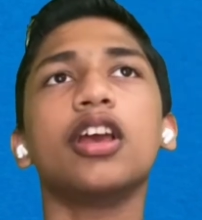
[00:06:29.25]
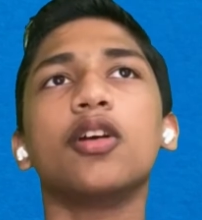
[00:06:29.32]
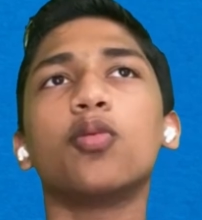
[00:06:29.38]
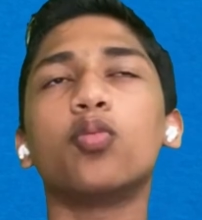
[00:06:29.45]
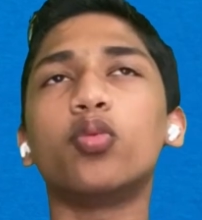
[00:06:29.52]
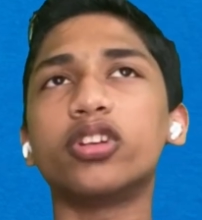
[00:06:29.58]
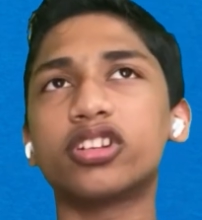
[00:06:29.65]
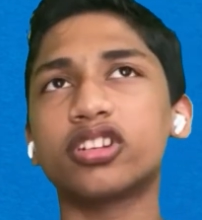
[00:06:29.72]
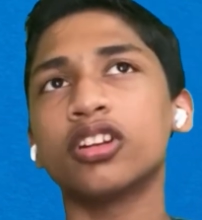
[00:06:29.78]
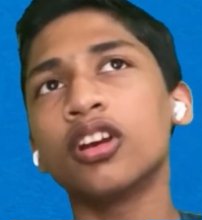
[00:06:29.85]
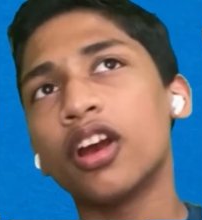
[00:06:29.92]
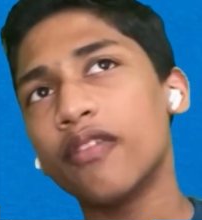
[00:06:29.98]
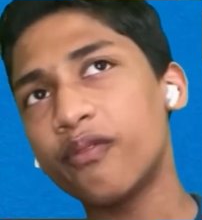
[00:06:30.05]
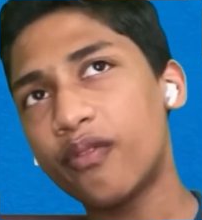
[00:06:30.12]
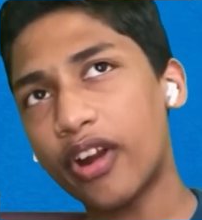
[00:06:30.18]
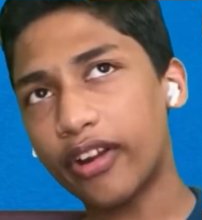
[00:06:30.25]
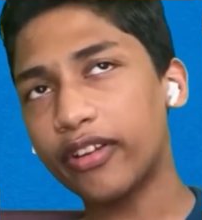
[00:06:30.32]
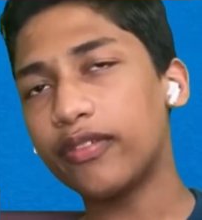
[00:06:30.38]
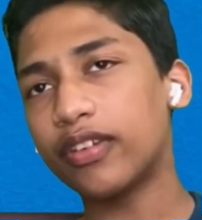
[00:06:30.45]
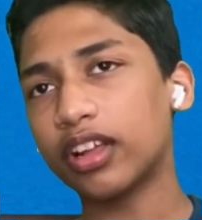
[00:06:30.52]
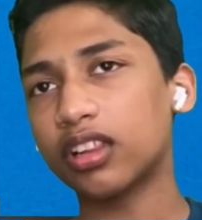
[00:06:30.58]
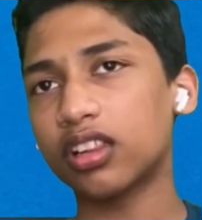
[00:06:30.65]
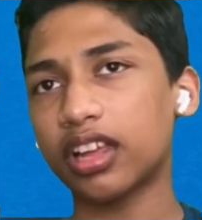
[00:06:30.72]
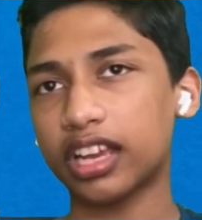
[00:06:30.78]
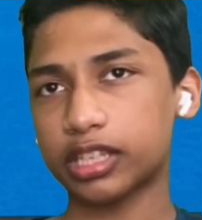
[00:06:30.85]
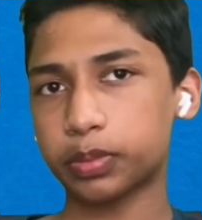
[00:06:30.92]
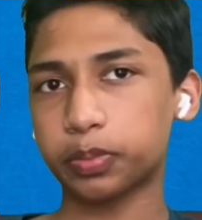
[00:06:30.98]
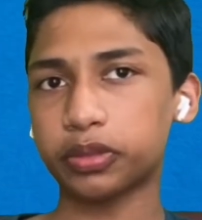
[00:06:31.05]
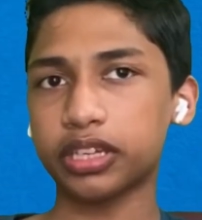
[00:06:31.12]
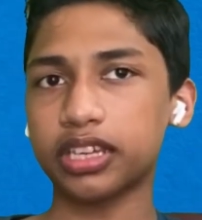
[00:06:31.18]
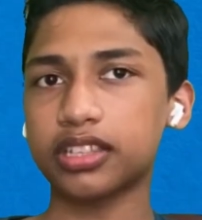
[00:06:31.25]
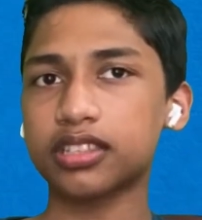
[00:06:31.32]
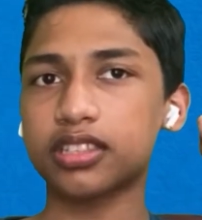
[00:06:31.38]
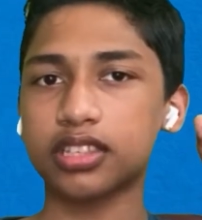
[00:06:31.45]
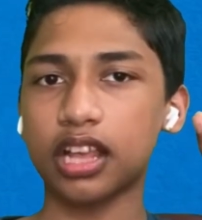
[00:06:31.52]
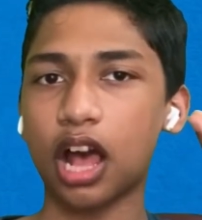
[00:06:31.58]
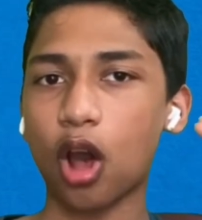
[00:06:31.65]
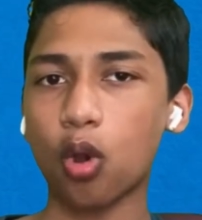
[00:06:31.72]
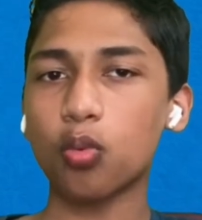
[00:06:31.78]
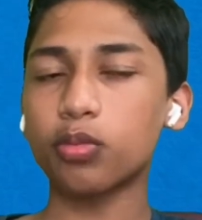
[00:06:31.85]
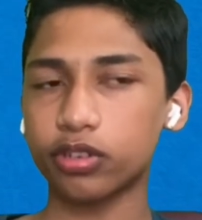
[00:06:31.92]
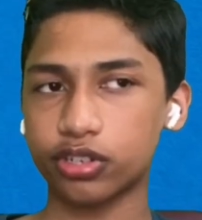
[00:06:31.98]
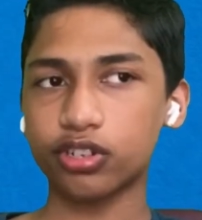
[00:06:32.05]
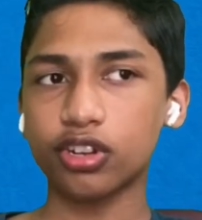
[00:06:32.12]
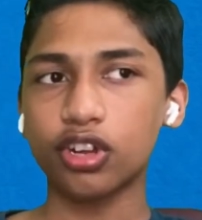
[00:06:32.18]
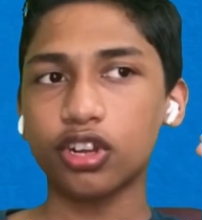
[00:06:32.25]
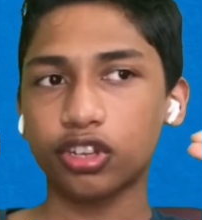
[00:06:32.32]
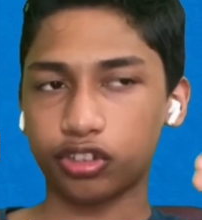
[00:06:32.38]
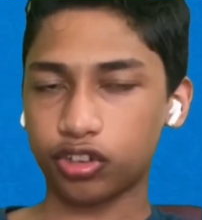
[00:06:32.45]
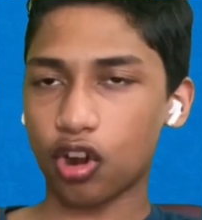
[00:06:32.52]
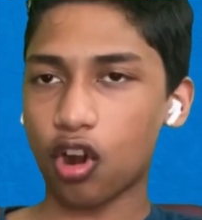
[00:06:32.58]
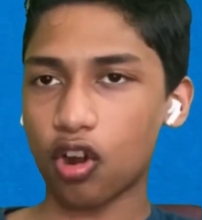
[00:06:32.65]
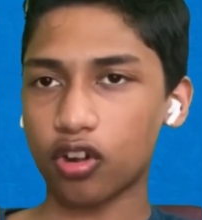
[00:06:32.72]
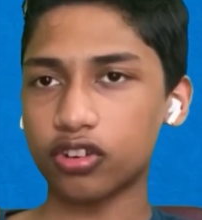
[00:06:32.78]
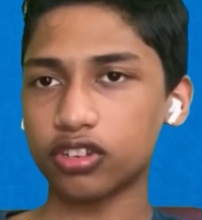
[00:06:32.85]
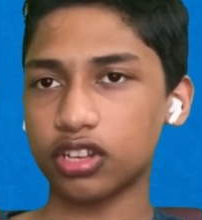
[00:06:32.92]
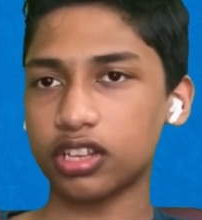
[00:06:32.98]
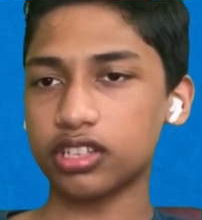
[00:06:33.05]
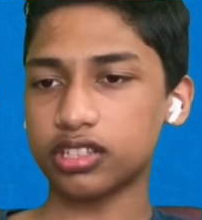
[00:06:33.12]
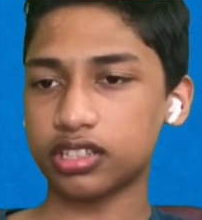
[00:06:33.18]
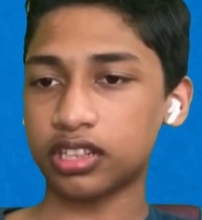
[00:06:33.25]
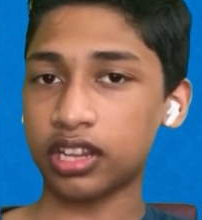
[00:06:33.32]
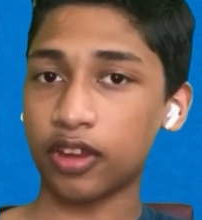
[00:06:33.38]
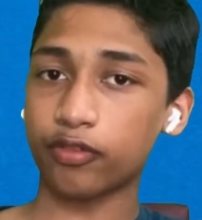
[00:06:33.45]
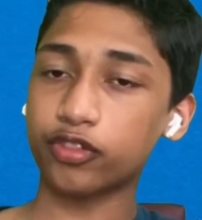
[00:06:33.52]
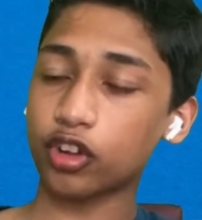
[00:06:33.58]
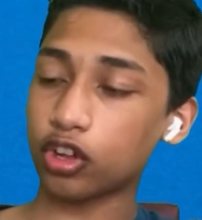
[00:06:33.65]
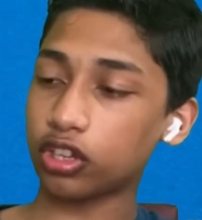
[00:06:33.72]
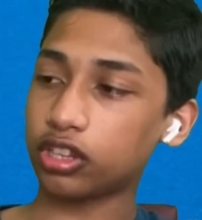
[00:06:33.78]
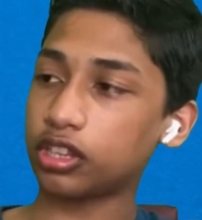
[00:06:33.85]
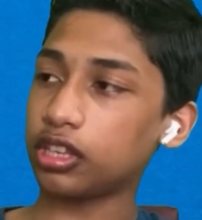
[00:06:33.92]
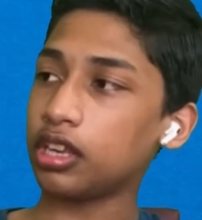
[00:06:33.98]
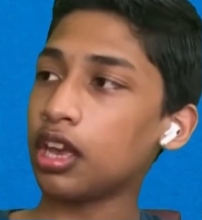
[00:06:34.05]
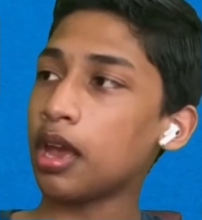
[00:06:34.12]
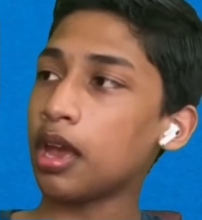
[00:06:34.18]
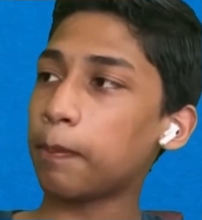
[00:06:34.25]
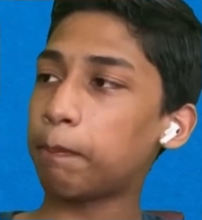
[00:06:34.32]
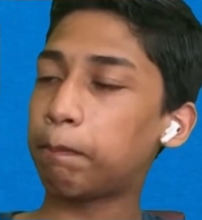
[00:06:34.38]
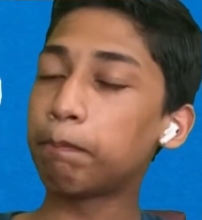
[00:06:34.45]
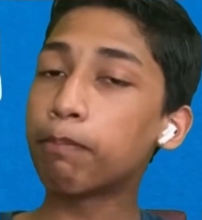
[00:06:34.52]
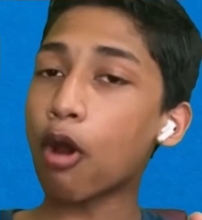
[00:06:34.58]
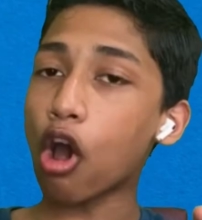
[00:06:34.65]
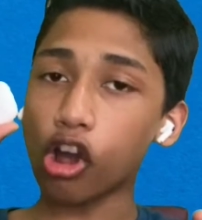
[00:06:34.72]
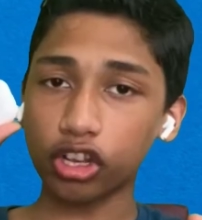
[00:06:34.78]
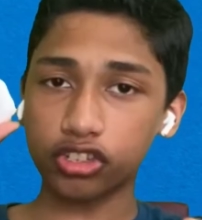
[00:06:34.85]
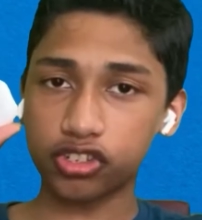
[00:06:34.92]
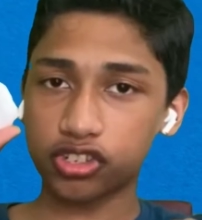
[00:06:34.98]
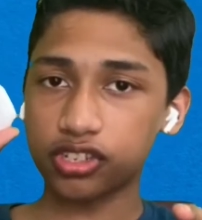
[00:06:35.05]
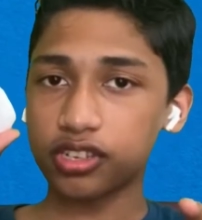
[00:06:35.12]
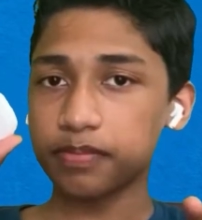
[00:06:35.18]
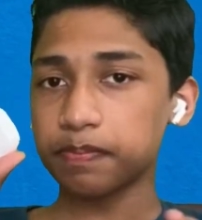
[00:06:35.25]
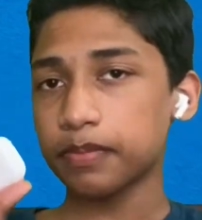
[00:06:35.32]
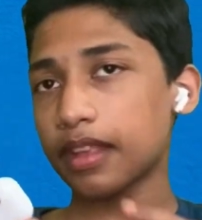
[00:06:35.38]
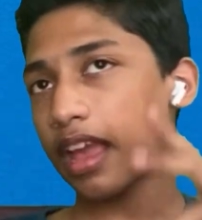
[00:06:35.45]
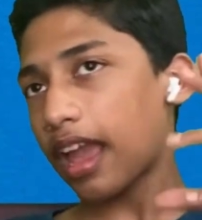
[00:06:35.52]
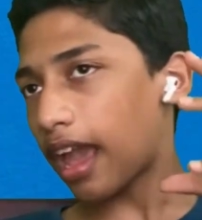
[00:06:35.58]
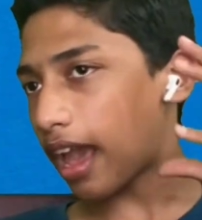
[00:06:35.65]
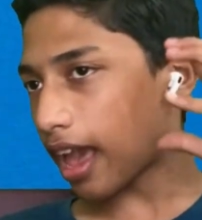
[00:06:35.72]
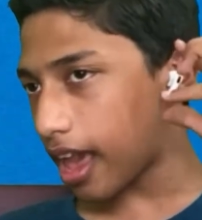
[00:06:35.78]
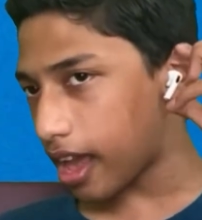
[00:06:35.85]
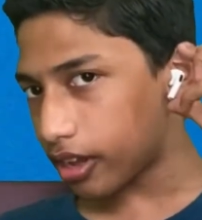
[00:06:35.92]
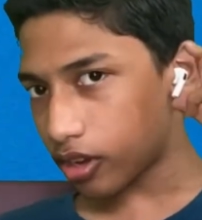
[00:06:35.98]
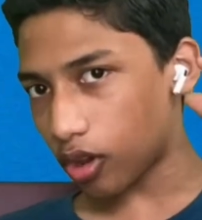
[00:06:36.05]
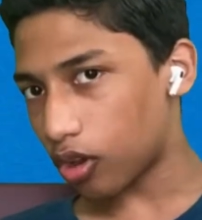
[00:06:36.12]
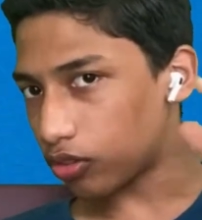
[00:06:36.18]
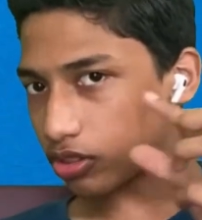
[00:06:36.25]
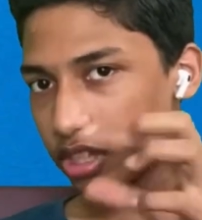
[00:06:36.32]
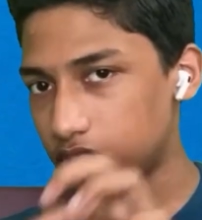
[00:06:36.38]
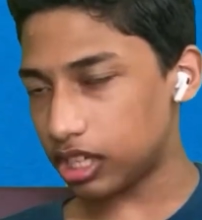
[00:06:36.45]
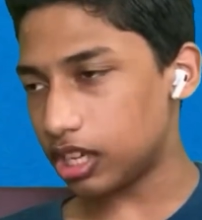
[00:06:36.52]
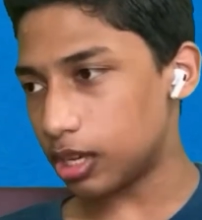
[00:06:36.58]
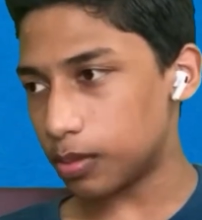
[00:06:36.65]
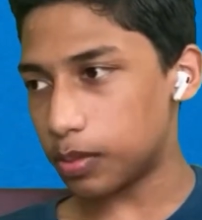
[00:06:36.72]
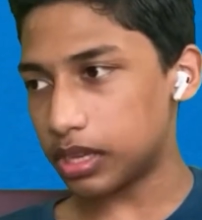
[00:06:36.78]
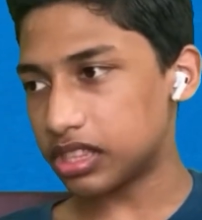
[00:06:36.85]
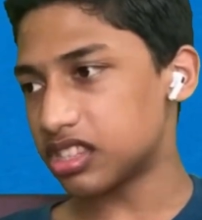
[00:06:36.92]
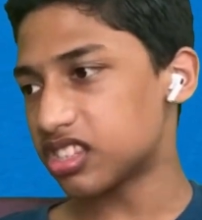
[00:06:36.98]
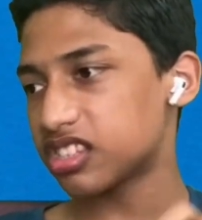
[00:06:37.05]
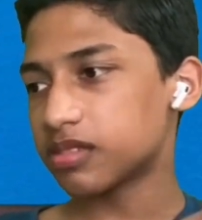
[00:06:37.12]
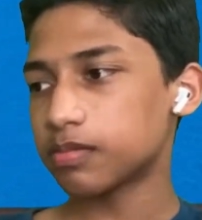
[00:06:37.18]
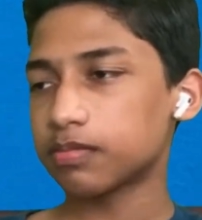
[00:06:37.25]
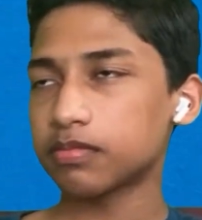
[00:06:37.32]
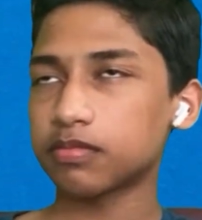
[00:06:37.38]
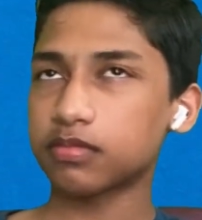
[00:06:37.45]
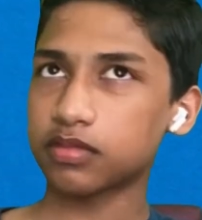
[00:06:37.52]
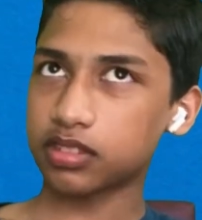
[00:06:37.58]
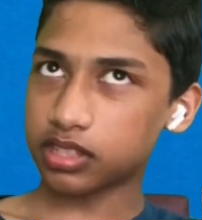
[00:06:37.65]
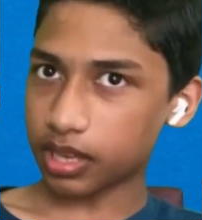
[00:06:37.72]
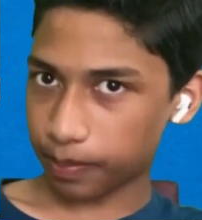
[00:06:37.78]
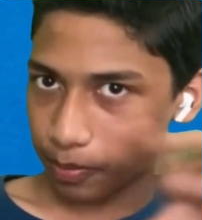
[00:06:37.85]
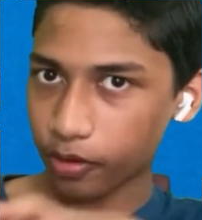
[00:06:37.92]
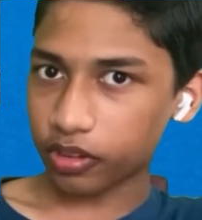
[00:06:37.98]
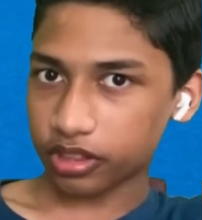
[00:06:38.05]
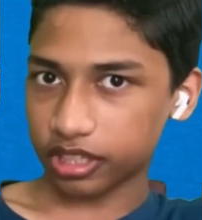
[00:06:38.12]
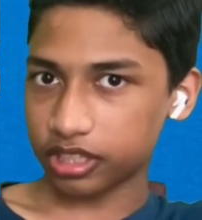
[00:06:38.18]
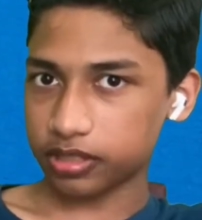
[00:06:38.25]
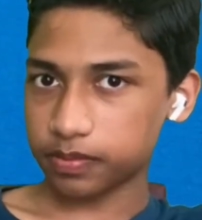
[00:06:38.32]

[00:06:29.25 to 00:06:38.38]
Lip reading: which very well explains how much charge is left on the box and on the earbuds separately.